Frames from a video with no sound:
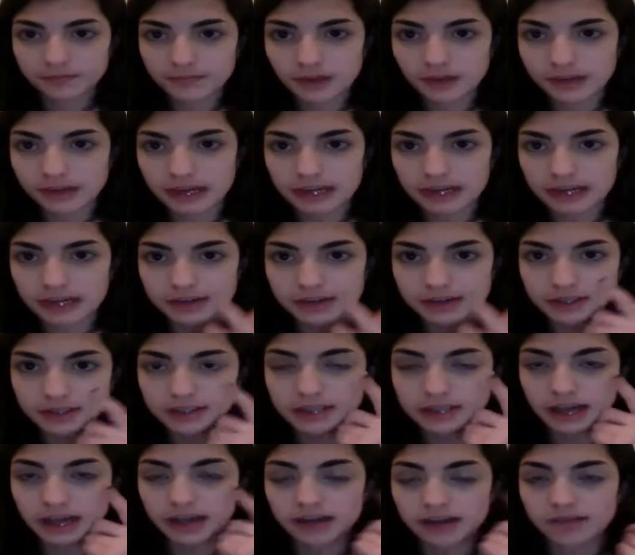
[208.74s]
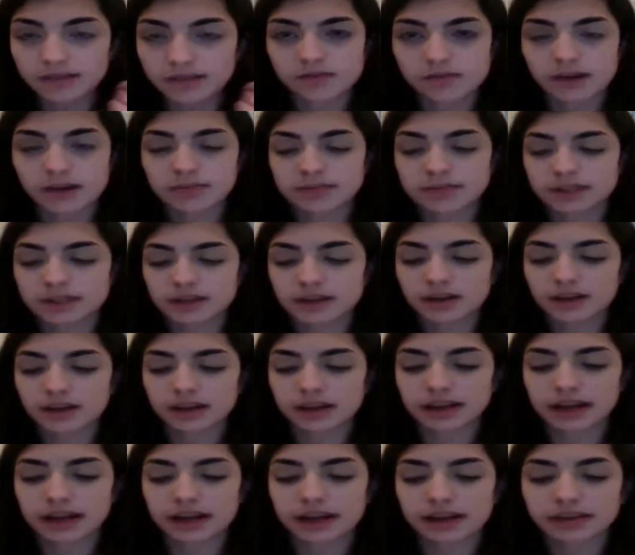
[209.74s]
Okay, so I just kind of rubbed
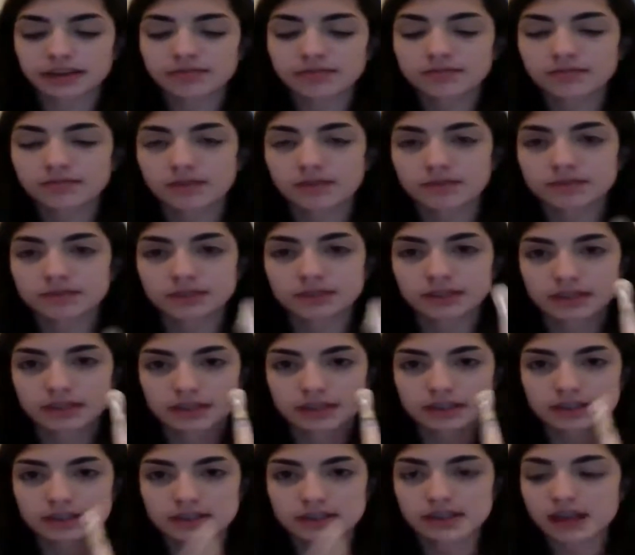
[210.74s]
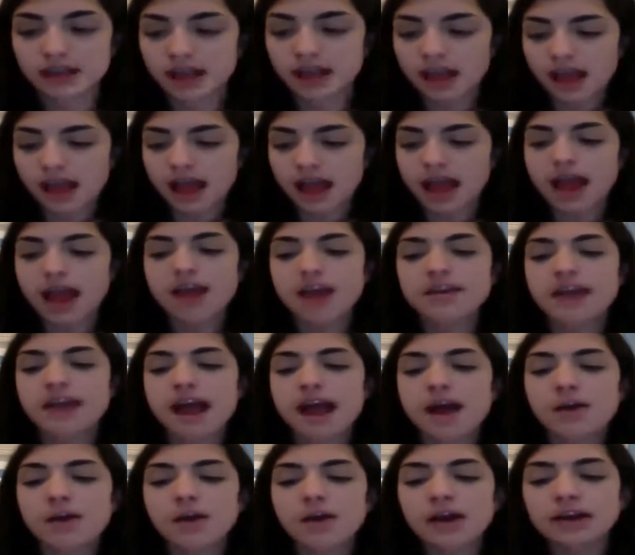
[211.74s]
in this. And
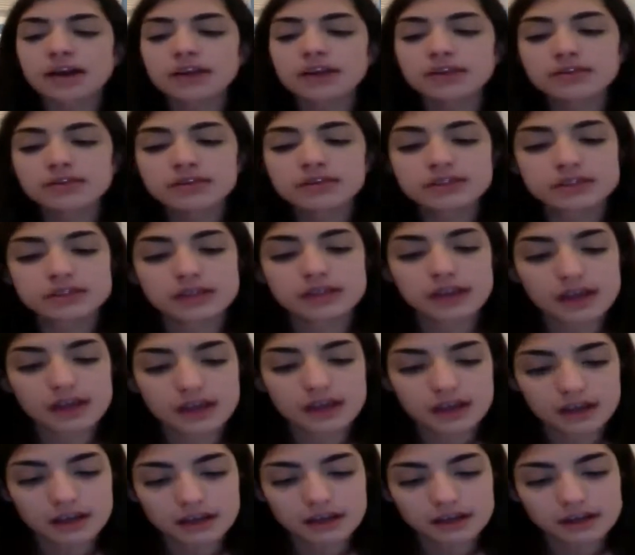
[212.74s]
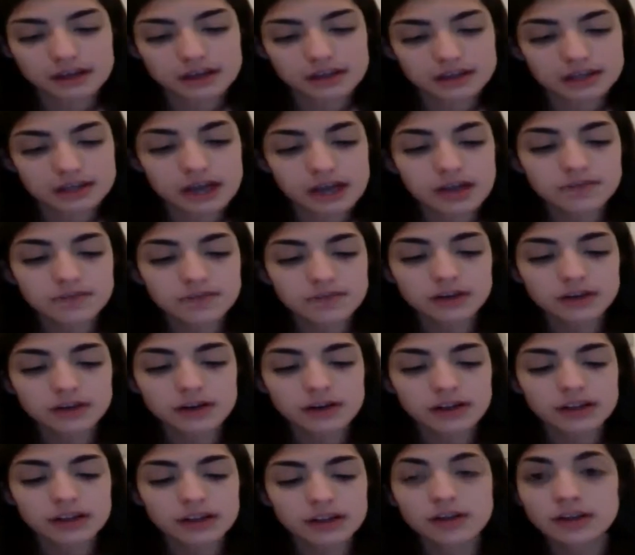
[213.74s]
now I use the
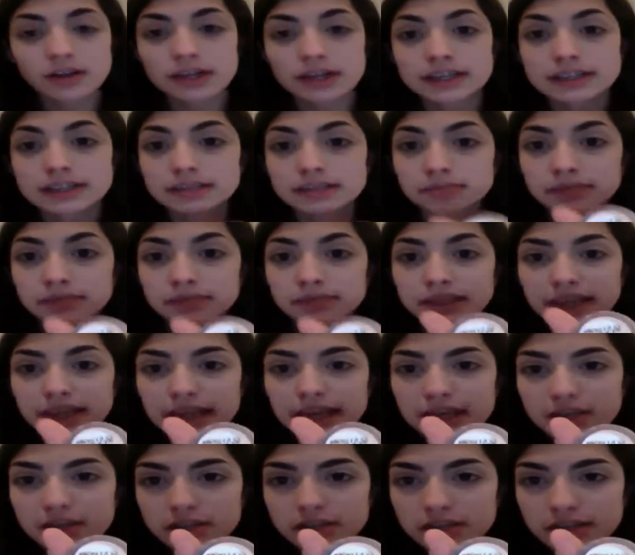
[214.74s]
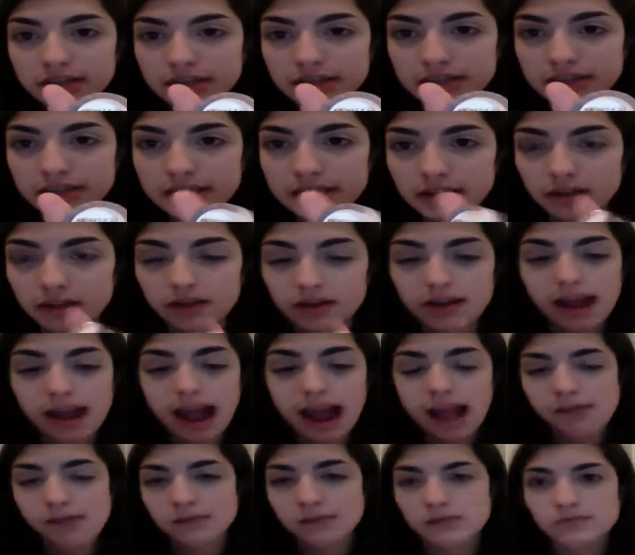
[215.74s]
CoverGirl in LA Simply Ageless Concealer.
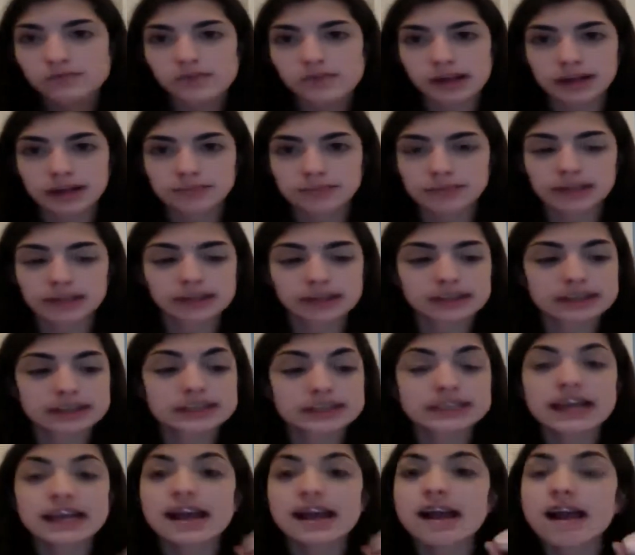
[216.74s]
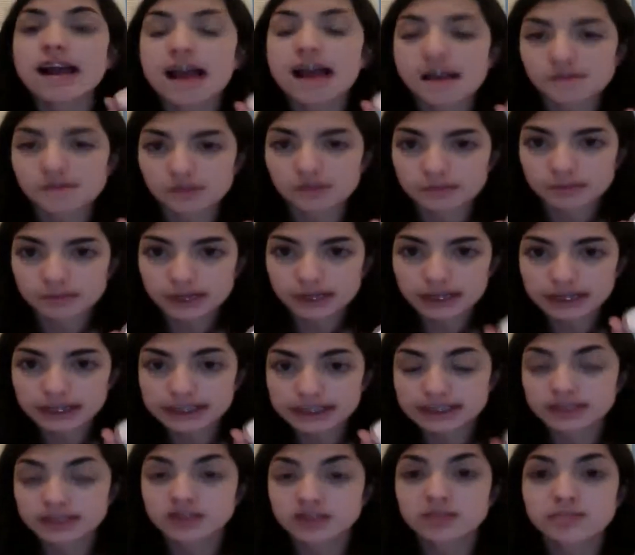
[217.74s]
I would recommend this to everybody.
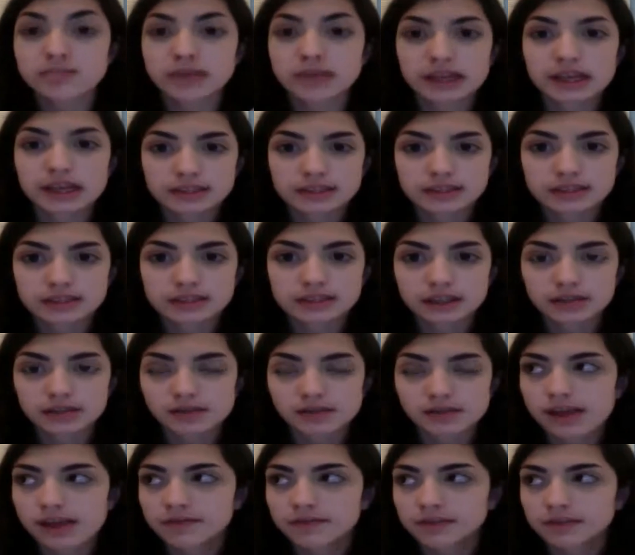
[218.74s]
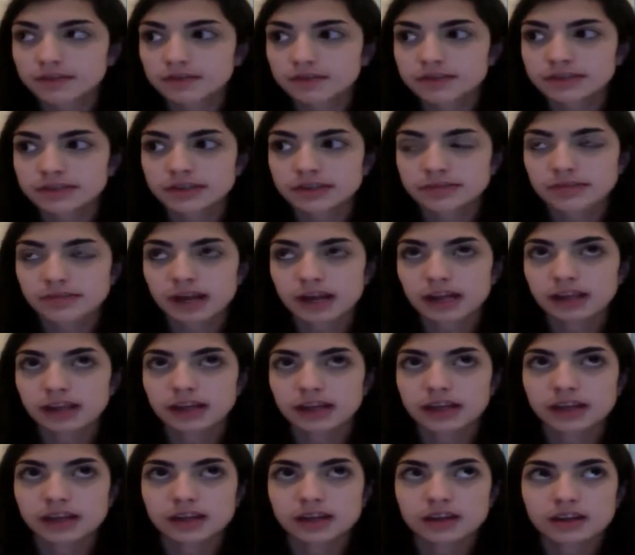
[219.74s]
This is the best concealer I've used in my,
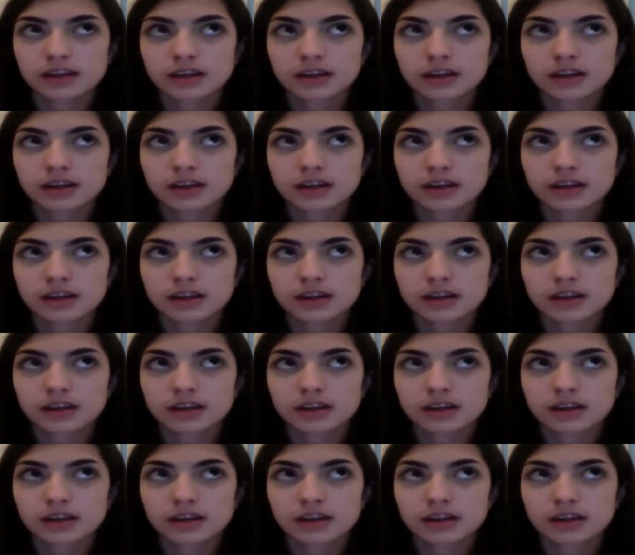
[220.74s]
like,